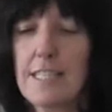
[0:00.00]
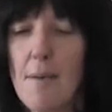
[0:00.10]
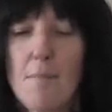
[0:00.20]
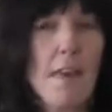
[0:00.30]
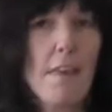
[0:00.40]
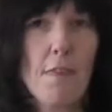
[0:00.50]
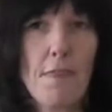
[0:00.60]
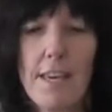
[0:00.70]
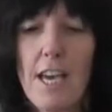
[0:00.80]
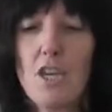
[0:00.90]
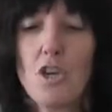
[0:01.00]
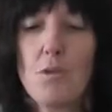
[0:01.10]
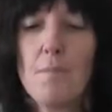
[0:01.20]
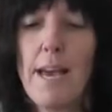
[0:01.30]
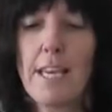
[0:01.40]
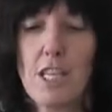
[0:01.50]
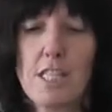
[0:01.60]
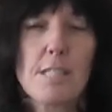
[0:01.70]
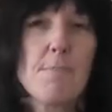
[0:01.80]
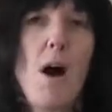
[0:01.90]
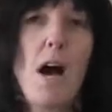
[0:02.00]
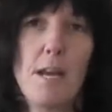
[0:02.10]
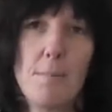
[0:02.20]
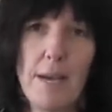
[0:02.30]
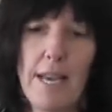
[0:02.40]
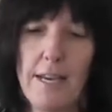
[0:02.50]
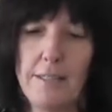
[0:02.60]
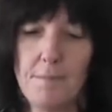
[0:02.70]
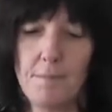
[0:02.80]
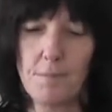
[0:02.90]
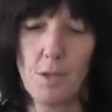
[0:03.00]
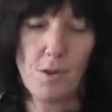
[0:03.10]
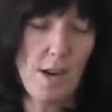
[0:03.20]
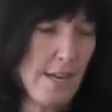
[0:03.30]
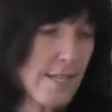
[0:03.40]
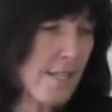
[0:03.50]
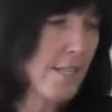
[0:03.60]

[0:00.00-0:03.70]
something thicker, you'd make your spine bigger. All right,